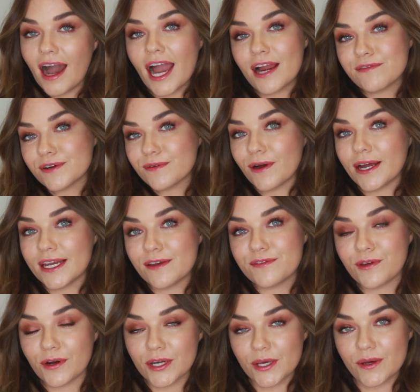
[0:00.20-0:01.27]
Hi everyone,
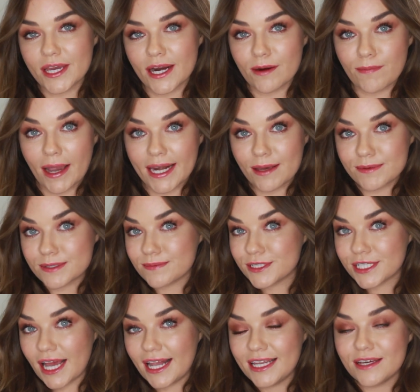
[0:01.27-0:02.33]
if you're new here, my name is
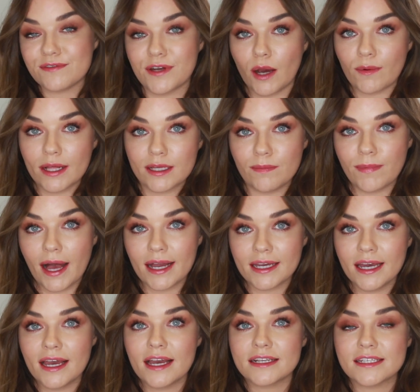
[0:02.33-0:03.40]
Michelle. If not, welcome
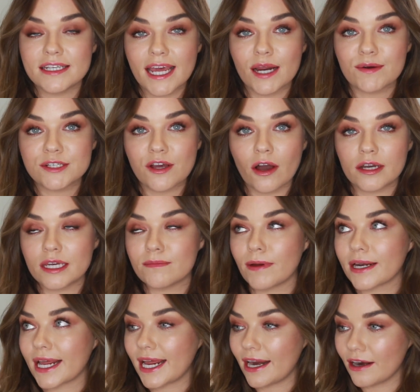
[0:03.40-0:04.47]
back. Today we're talking
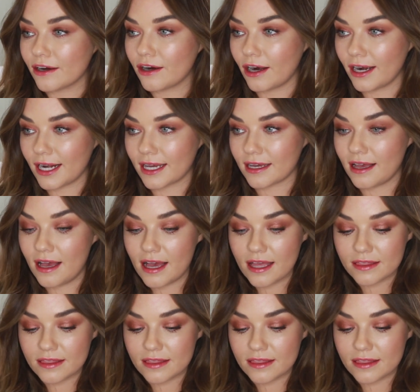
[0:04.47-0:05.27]
about hair curling.